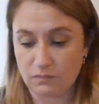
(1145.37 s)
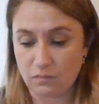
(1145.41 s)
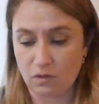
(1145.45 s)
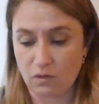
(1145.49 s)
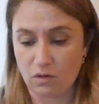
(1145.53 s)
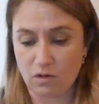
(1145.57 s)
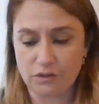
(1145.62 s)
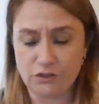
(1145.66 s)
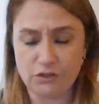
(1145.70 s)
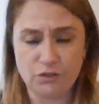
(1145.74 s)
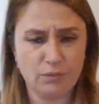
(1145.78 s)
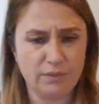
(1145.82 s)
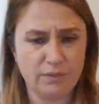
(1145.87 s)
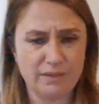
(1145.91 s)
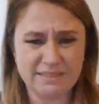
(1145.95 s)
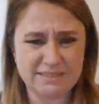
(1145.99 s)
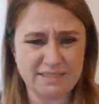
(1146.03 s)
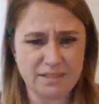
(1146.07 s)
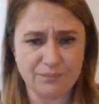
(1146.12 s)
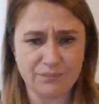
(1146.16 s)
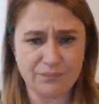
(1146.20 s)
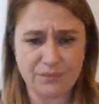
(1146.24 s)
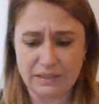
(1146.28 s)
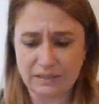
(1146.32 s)
or are doing
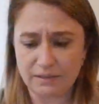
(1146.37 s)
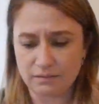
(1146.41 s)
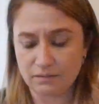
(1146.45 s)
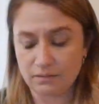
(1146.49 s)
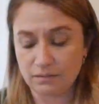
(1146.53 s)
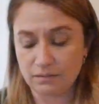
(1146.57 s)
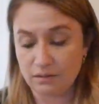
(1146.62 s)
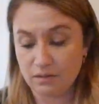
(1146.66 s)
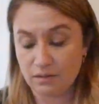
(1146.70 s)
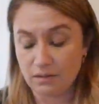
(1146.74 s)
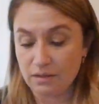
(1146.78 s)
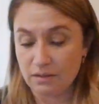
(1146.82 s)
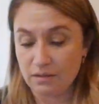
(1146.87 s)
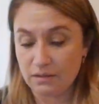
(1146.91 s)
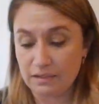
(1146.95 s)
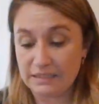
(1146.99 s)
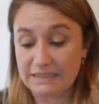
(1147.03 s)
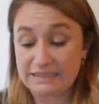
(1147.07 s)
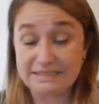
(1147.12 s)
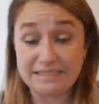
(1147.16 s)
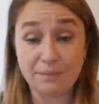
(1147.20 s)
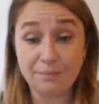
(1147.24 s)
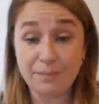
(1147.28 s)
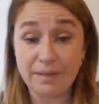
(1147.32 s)
something.
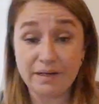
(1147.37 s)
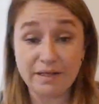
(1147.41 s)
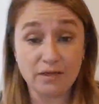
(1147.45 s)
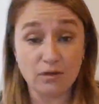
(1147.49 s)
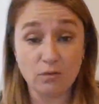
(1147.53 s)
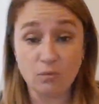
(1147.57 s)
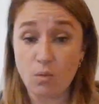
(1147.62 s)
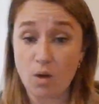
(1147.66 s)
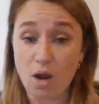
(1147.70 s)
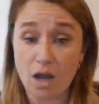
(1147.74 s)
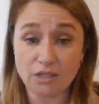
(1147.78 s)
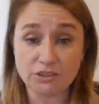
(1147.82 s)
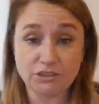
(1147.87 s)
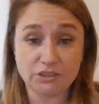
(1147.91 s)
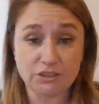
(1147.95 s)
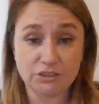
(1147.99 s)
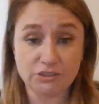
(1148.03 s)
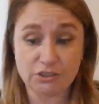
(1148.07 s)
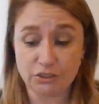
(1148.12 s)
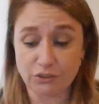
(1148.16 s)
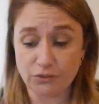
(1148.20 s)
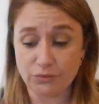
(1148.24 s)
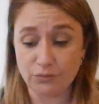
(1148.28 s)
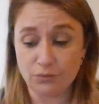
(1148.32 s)
It's somebody who
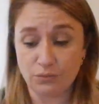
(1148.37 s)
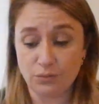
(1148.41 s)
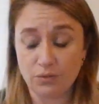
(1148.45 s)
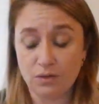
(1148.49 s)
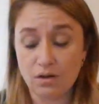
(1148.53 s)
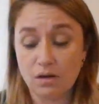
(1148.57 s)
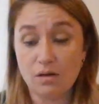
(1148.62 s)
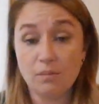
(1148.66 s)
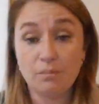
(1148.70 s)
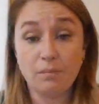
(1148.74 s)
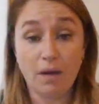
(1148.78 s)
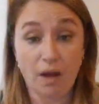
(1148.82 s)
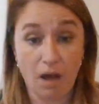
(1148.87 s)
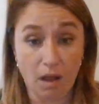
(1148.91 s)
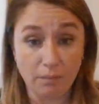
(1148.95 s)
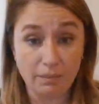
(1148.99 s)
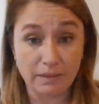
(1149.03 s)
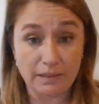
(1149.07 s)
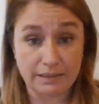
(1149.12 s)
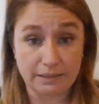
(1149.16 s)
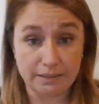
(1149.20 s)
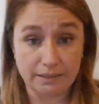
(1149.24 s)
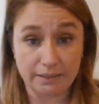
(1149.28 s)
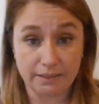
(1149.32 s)
watches you
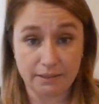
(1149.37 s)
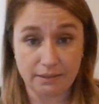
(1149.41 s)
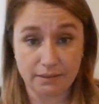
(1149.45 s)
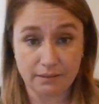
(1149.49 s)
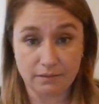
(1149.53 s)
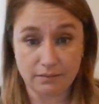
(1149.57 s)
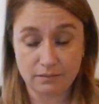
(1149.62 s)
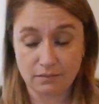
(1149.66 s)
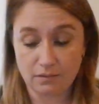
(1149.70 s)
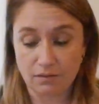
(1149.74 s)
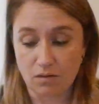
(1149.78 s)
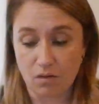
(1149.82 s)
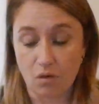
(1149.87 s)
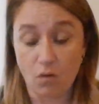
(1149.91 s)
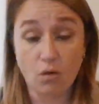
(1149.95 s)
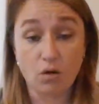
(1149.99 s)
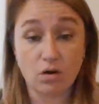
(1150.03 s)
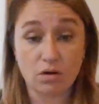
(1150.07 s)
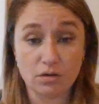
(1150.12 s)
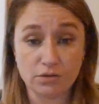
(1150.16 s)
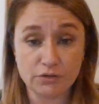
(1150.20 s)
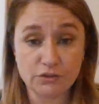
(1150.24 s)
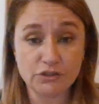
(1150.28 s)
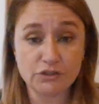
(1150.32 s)
publicly
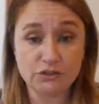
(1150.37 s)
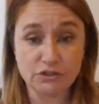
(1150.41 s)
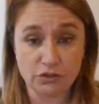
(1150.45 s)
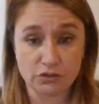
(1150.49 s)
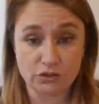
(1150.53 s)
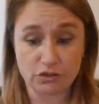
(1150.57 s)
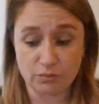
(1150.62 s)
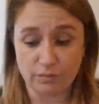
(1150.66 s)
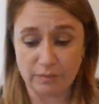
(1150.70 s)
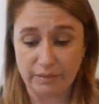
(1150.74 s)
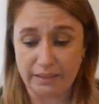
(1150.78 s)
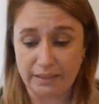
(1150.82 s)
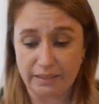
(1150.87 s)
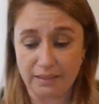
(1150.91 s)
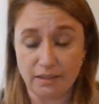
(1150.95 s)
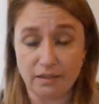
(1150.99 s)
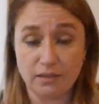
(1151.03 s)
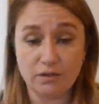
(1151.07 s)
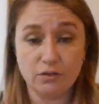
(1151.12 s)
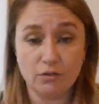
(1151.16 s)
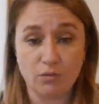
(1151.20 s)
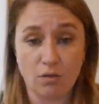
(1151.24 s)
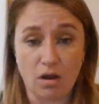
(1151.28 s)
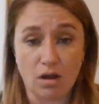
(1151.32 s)
or on your social
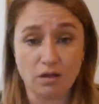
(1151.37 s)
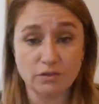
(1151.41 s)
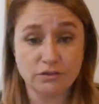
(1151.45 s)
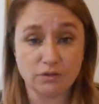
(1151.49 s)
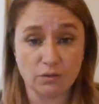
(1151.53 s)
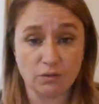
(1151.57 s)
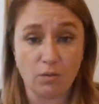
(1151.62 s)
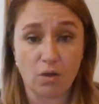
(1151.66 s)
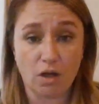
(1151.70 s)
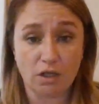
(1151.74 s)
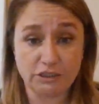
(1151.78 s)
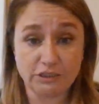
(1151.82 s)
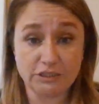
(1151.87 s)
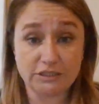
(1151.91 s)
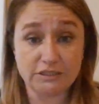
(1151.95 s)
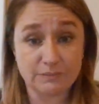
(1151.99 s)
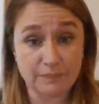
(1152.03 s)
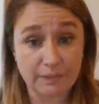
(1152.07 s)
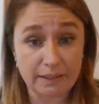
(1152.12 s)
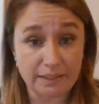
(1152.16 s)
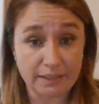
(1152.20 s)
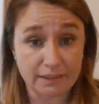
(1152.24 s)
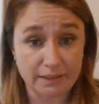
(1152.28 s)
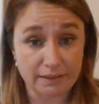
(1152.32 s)
media who also watches
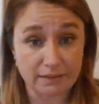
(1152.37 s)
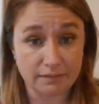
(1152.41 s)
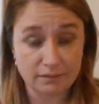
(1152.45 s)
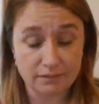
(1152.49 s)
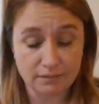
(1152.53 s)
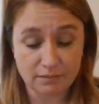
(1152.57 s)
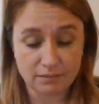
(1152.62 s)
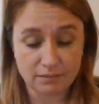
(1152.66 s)
me